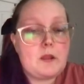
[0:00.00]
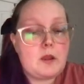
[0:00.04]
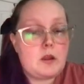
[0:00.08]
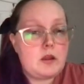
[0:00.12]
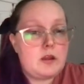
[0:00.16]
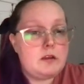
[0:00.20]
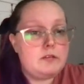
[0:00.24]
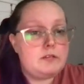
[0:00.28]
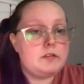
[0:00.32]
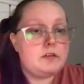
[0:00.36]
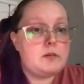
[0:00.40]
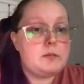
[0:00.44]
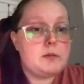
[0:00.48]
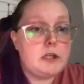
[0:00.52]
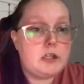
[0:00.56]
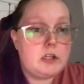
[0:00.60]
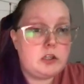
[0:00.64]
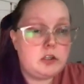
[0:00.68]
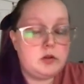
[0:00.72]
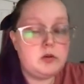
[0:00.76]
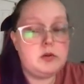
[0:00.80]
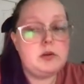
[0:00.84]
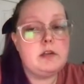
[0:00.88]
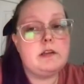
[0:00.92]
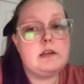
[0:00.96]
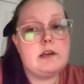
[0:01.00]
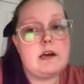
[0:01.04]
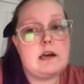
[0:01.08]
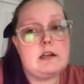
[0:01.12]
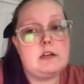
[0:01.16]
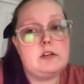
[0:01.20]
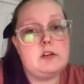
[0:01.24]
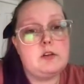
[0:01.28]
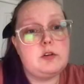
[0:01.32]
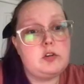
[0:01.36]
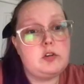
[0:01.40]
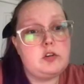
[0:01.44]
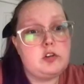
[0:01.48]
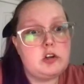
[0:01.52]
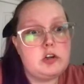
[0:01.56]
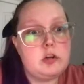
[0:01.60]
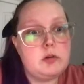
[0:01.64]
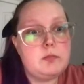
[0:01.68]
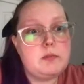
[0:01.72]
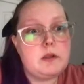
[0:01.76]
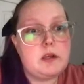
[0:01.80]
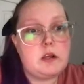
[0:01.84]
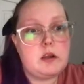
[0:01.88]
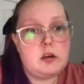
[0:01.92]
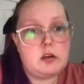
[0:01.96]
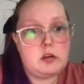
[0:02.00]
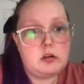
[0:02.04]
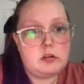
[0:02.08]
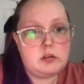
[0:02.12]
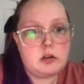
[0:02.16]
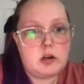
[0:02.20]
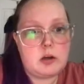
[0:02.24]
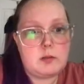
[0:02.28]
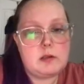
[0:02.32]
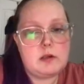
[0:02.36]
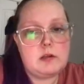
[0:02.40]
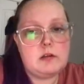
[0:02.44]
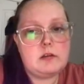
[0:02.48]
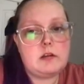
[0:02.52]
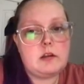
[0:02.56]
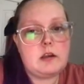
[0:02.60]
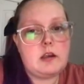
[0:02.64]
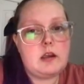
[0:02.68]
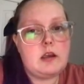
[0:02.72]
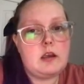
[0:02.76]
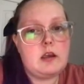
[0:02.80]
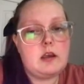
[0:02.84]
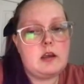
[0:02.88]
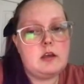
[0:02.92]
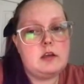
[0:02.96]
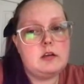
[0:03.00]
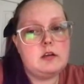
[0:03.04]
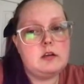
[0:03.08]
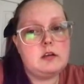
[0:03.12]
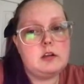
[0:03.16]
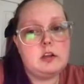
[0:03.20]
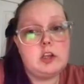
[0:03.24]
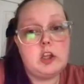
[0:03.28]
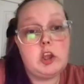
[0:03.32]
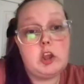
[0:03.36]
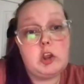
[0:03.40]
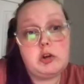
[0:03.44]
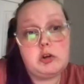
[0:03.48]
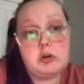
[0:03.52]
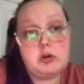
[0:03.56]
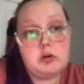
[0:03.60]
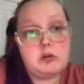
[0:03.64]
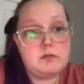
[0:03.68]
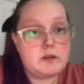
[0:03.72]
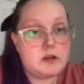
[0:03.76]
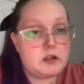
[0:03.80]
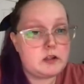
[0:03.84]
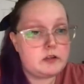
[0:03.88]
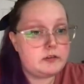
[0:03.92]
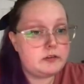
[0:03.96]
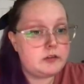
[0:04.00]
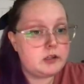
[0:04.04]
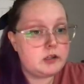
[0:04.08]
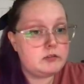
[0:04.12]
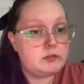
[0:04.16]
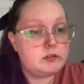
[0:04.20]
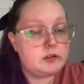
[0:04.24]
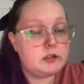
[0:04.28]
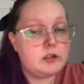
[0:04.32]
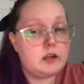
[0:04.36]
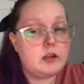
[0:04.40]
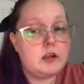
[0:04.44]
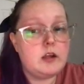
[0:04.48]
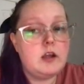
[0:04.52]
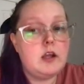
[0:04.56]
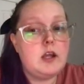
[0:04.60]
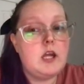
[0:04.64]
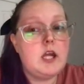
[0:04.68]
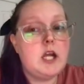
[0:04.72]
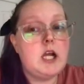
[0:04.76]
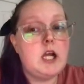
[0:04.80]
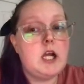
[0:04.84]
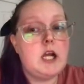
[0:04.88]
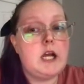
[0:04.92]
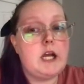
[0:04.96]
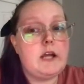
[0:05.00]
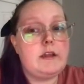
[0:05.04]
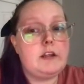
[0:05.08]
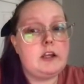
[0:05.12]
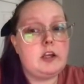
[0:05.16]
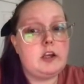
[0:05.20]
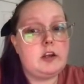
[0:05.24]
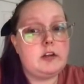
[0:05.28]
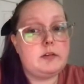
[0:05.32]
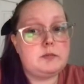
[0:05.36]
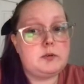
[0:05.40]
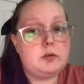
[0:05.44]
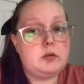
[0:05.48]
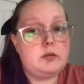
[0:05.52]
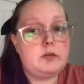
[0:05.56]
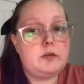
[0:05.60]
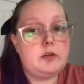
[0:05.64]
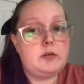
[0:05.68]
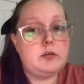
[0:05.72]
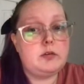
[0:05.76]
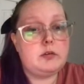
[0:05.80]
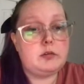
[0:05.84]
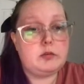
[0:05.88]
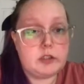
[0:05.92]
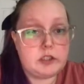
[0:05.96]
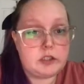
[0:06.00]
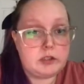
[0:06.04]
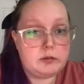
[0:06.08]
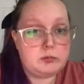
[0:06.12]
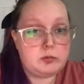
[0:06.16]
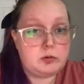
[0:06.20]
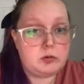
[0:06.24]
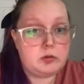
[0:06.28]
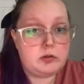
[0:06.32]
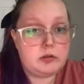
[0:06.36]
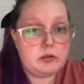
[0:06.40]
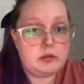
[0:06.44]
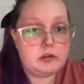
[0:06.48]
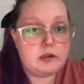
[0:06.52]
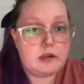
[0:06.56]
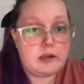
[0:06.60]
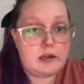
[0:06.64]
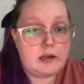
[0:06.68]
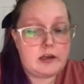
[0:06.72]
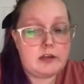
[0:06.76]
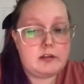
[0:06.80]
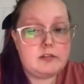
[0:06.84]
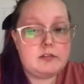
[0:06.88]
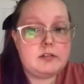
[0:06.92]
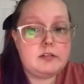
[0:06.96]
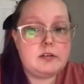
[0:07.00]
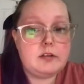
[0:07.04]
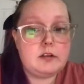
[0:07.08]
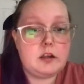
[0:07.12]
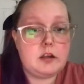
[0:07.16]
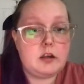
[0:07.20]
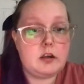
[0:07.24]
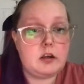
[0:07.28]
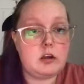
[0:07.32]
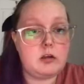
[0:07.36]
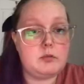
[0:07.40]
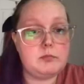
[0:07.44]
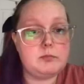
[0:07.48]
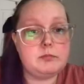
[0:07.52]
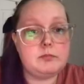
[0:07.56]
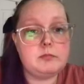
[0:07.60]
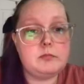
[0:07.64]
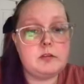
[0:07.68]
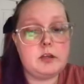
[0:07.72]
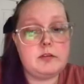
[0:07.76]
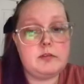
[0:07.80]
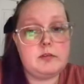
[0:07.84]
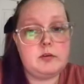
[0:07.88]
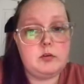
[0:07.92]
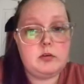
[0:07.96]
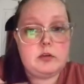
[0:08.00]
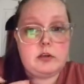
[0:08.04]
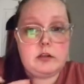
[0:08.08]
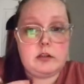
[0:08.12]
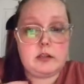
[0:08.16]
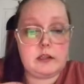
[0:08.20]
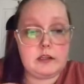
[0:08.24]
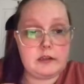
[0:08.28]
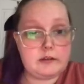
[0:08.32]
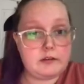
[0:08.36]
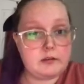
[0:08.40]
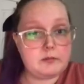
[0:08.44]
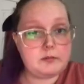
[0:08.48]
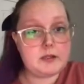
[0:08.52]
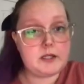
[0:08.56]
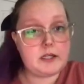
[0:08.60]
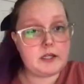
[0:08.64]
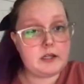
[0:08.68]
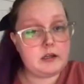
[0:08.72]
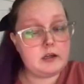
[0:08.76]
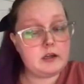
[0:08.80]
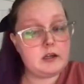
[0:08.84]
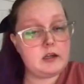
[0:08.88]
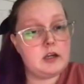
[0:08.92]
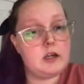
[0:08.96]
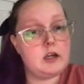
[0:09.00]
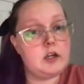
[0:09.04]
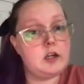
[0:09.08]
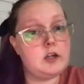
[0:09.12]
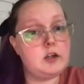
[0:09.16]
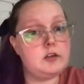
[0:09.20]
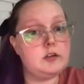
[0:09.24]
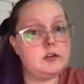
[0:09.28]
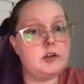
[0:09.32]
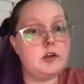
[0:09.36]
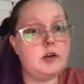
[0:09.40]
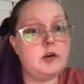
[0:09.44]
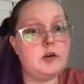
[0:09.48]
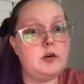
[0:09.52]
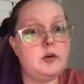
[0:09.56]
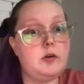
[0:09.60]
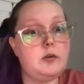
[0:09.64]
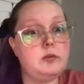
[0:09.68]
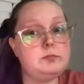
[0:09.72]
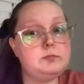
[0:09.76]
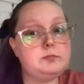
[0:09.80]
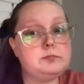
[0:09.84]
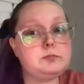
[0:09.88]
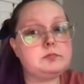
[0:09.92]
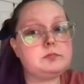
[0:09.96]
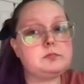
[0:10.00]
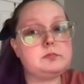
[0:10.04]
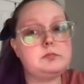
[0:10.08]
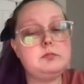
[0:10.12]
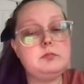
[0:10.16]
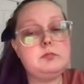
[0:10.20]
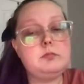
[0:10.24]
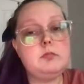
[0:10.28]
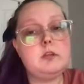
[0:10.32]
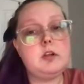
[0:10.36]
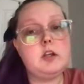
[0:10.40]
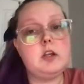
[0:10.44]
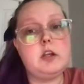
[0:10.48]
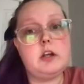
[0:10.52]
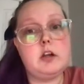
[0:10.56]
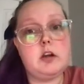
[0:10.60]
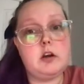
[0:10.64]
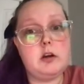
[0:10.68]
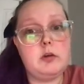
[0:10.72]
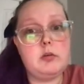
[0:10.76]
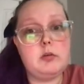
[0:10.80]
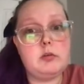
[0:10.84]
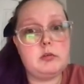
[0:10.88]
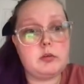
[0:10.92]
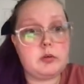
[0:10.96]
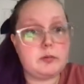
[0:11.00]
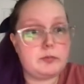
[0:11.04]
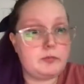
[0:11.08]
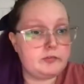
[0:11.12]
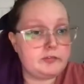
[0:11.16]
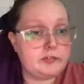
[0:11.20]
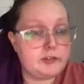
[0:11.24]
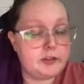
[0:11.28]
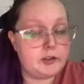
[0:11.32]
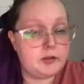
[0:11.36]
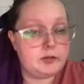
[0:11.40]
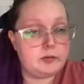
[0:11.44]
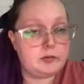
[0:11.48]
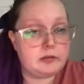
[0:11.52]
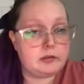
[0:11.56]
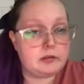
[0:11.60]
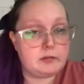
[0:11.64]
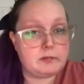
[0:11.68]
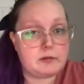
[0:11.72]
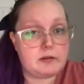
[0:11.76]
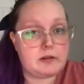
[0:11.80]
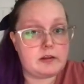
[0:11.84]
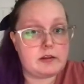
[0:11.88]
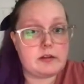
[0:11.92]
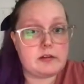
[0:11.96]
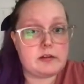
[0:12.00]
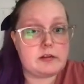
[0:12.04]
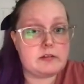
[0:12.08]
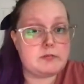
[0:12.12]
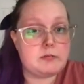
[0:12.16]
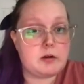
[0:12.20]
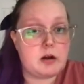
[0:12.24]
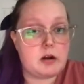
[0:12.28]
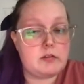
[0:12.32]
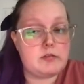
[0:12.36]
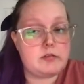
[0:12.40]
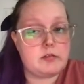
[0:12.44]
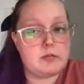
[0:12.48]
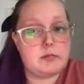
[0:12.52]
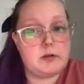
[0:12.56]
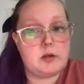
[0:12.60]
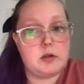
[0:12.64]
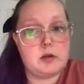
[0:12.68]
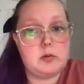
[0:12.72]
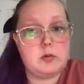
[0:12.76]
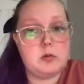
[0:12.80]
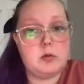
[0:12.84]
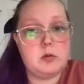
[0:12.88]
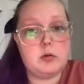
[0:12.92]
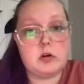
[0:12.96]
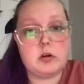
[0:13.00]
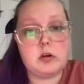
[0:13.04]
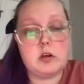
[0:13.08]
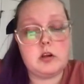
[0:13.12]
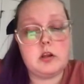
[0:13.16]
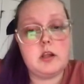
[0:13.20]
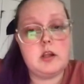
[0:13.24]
if somebody new gets added to the group, they can go to topics and click through and find stuff. Like, I think customer review is really important to have. If you can get somebody to review something that they bought from you or